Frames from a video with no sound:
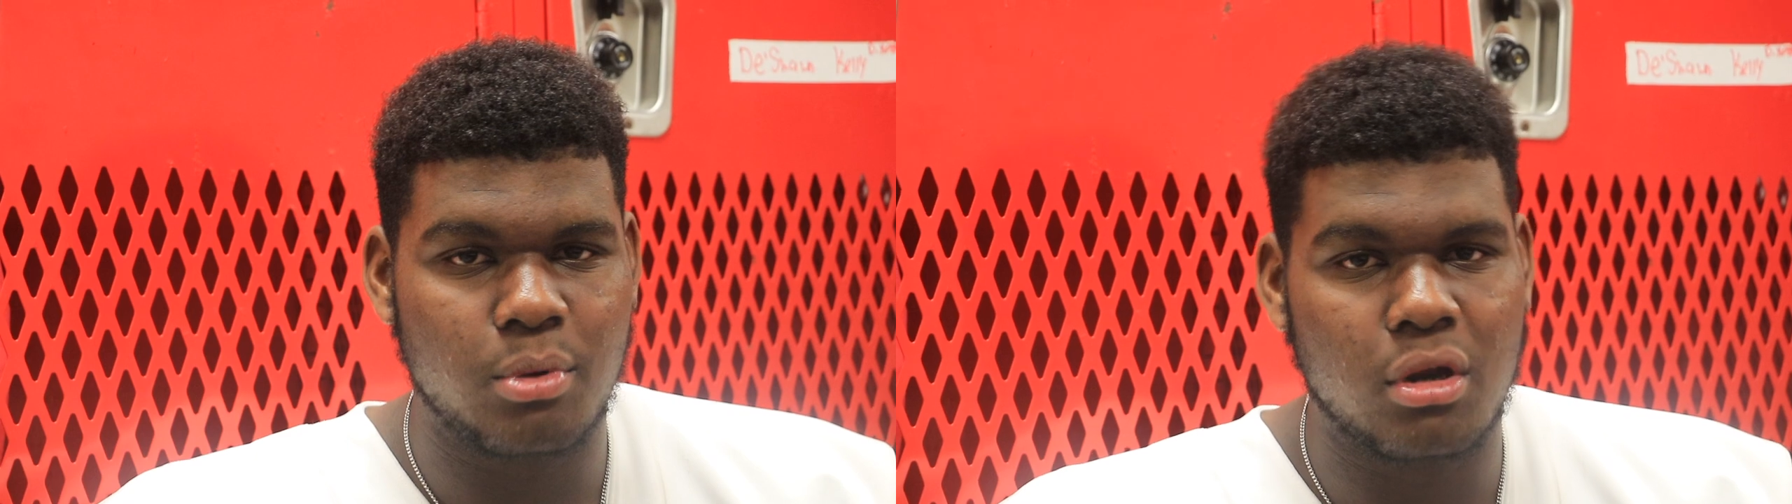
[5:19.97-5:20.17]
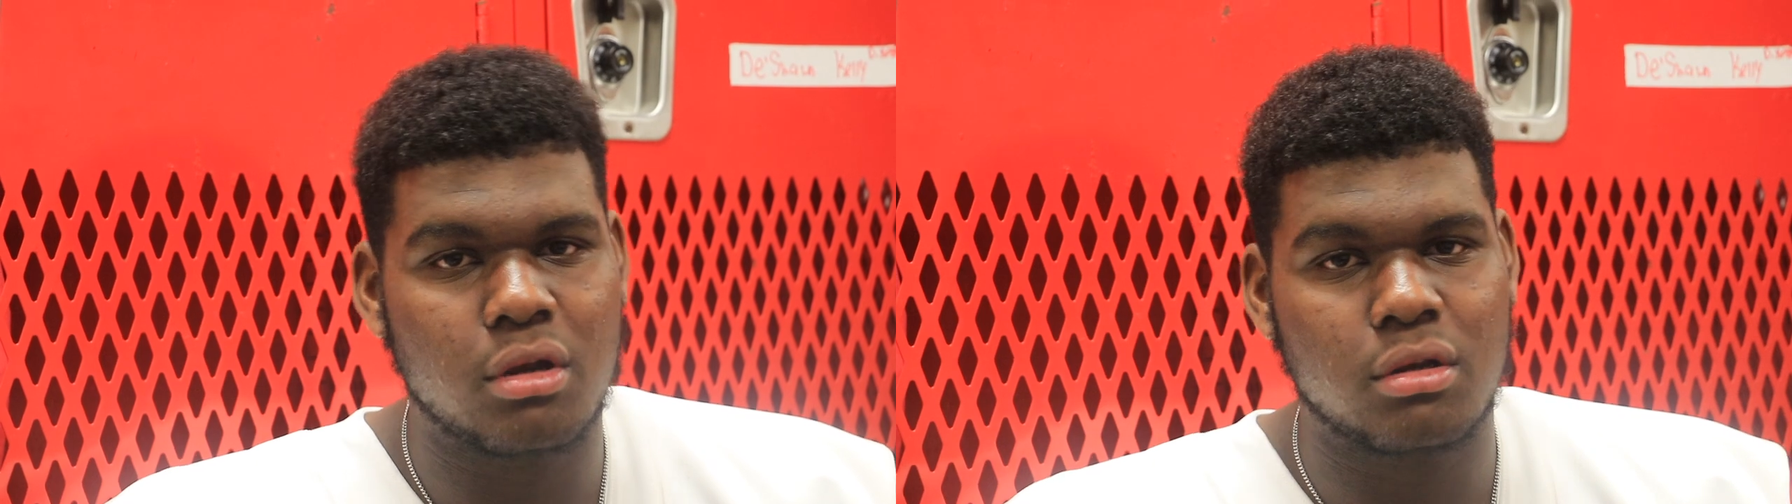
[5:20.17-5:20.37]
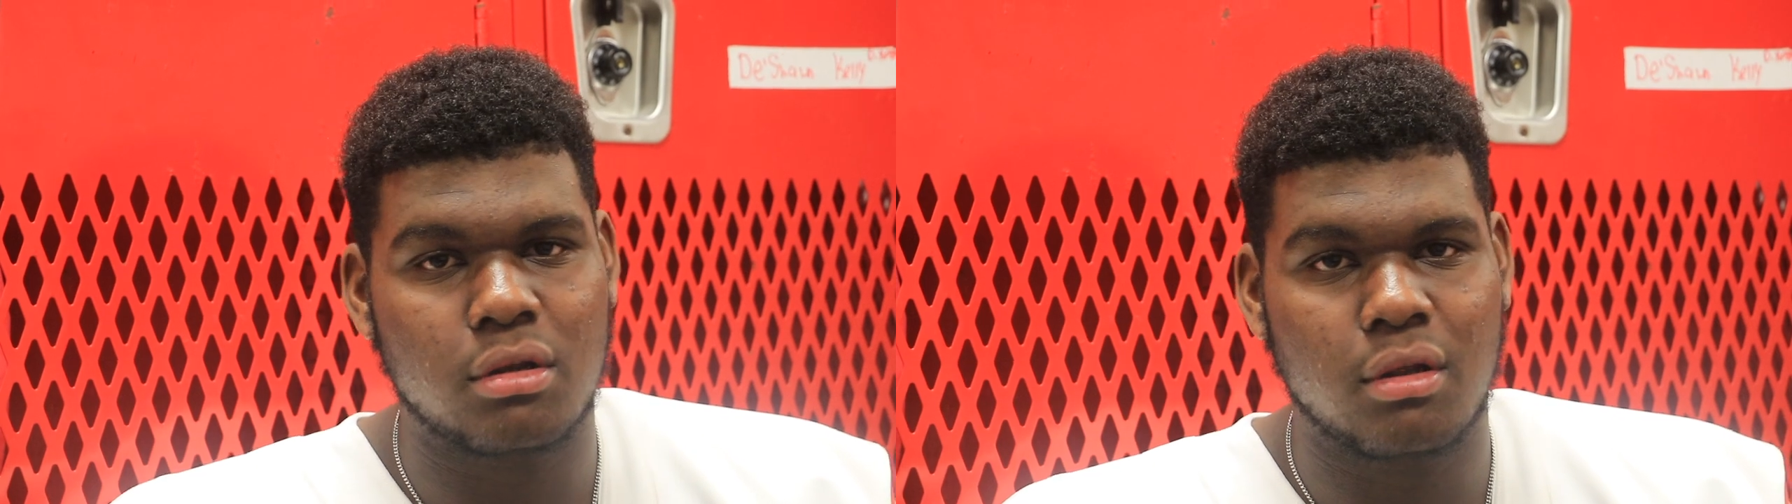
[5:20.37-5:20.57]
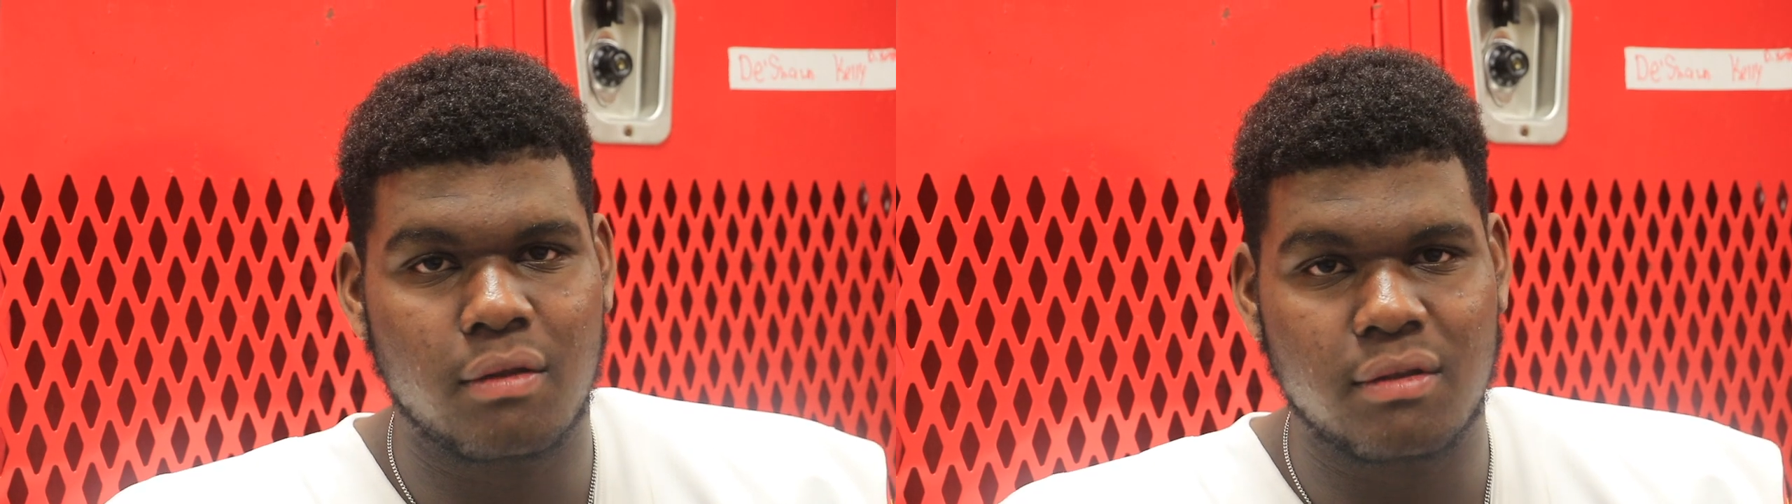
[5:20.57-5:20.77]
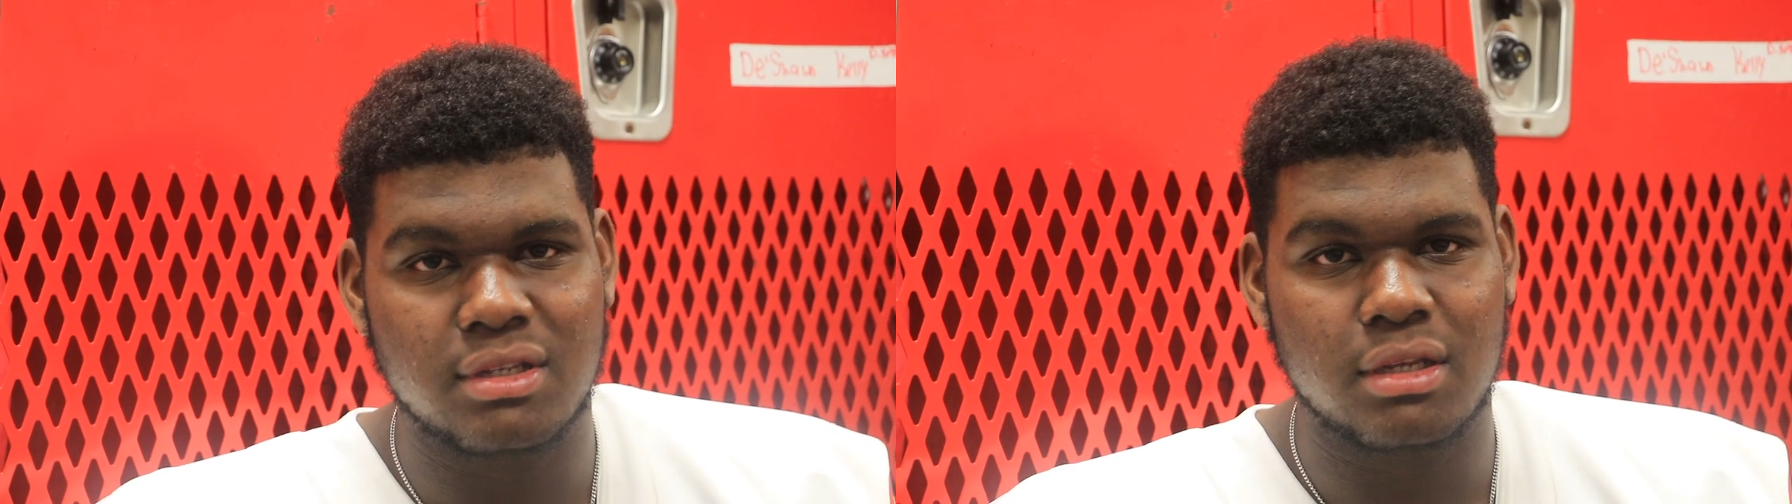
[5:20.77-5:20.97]
part
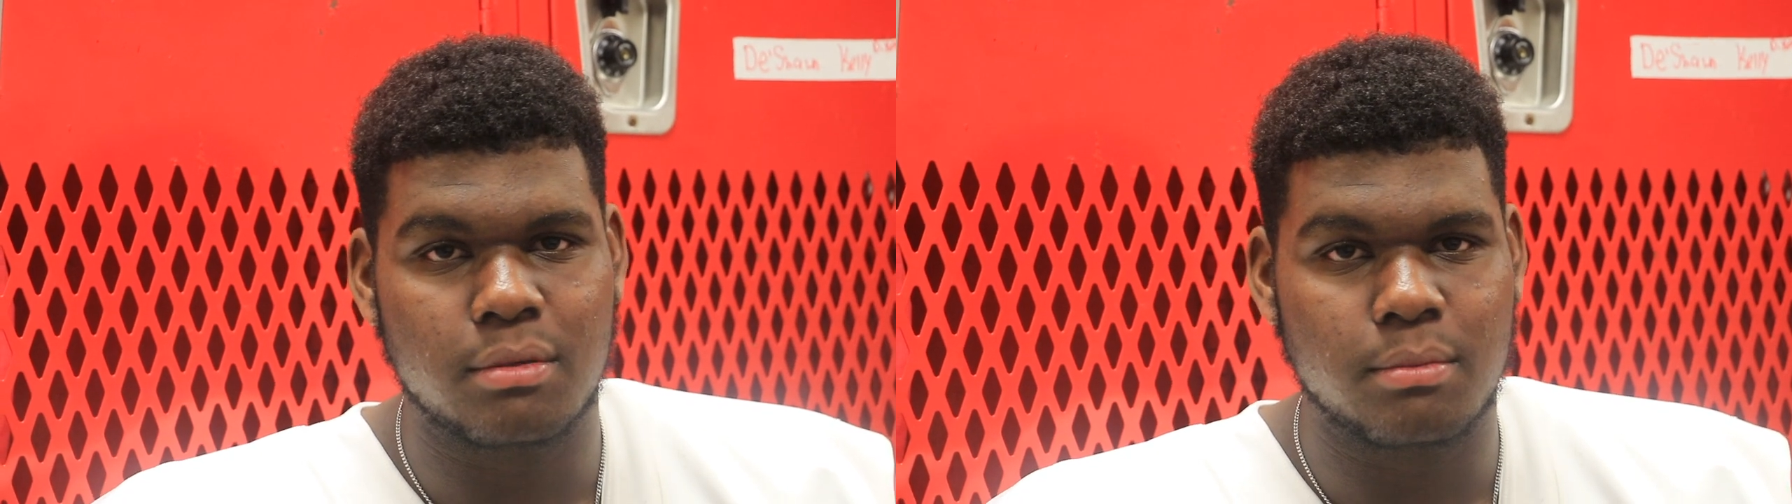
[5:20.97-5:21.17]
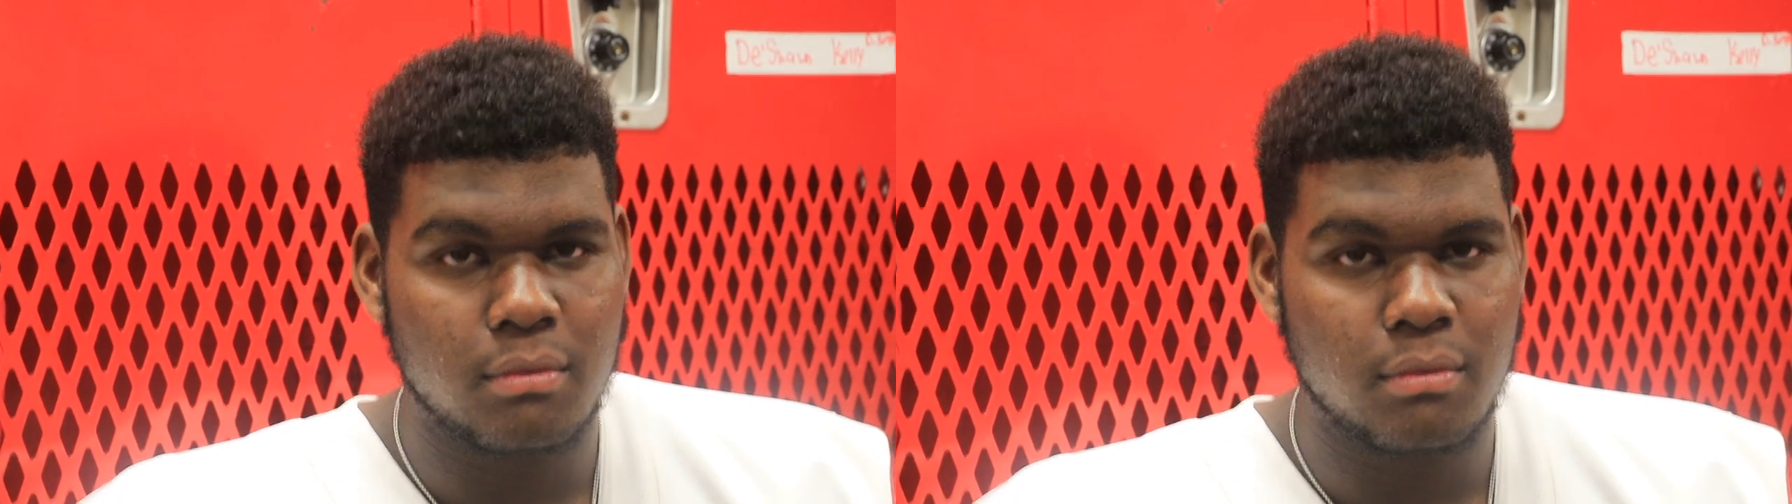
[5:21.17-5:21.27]
of the team.